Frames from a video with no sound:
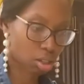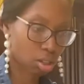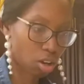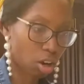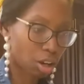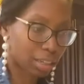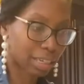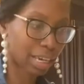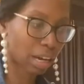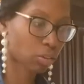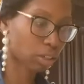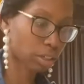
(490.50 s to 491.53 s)
on the
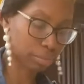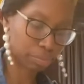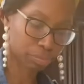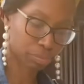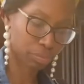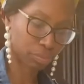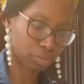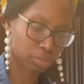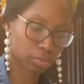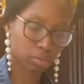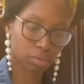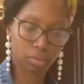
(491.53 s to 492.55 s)
counter.
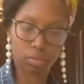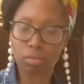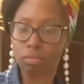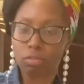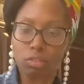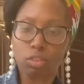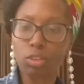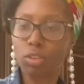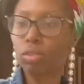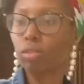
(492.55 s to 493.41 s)
Ooh.